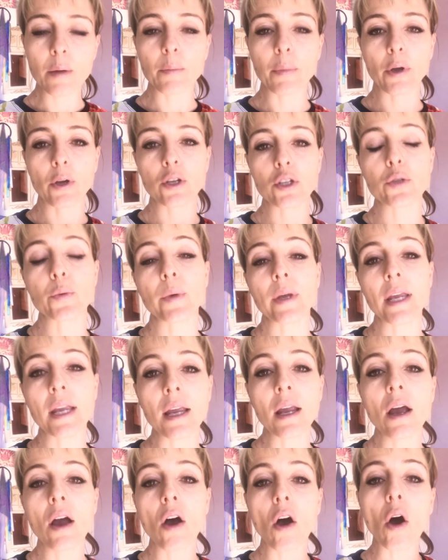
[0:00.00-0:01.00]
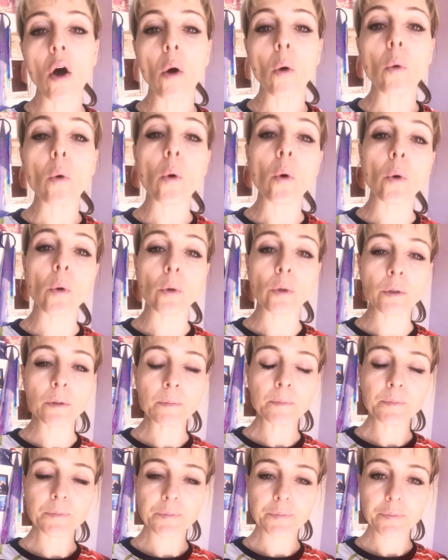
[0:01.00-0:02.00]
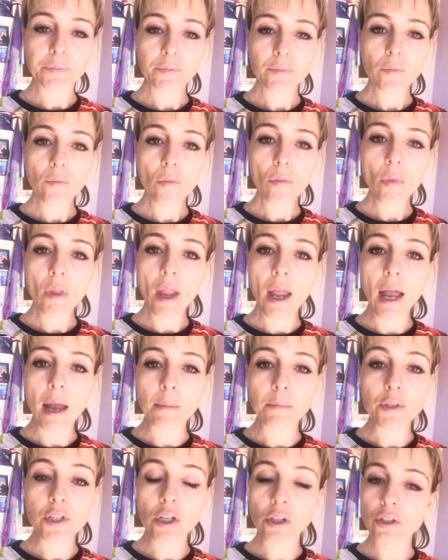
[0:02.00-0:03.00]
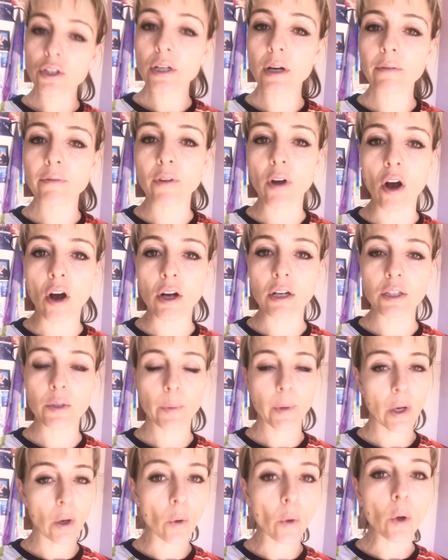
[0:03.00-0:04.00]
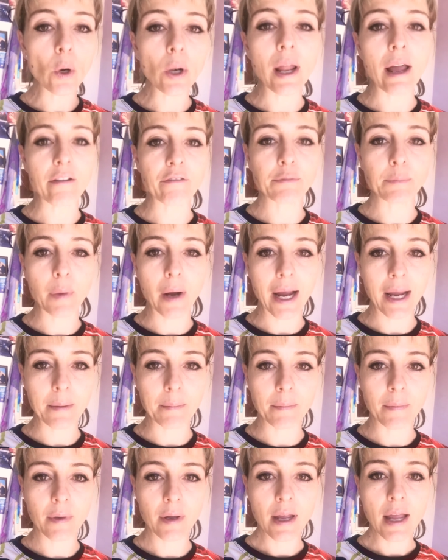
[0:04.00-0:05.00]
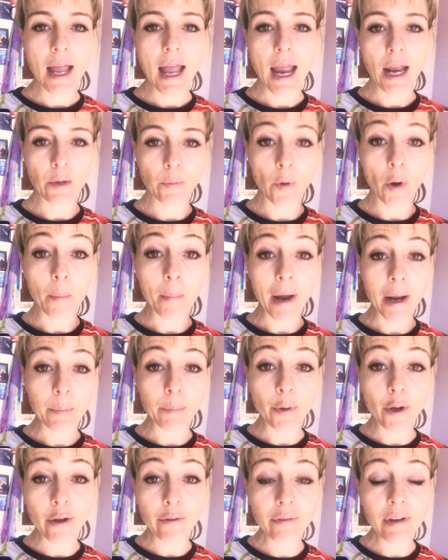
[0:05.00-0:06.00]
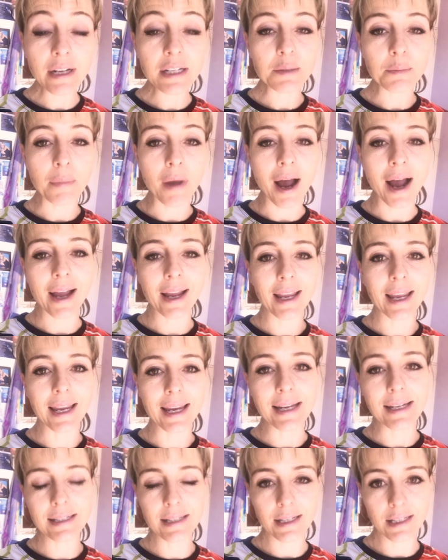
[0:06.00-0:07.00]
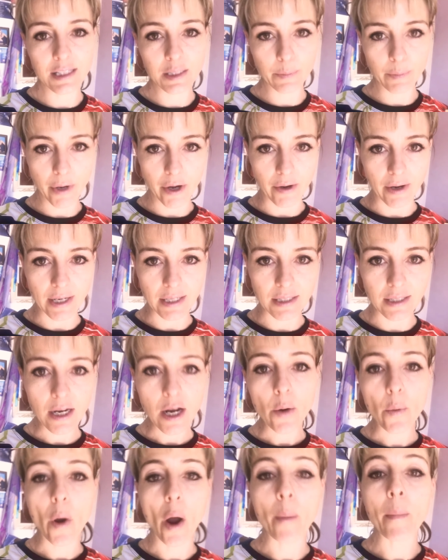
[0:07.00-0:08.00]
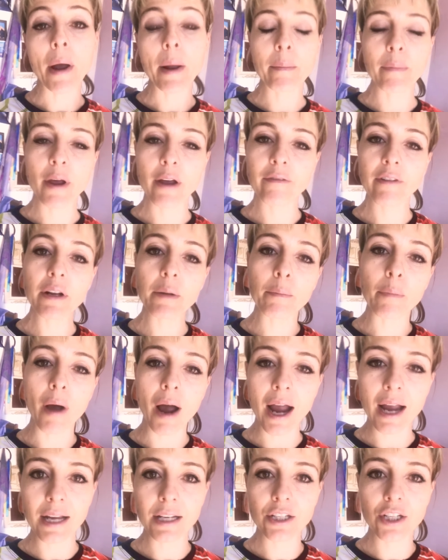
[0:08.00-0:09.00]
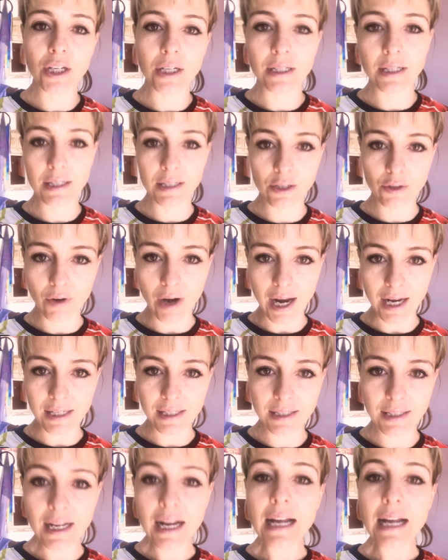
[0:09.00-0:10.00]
Because we are all children of God, and we are all loved by Him, and we are made perfect by His Spirit. We are made perfect by Jesus Christ.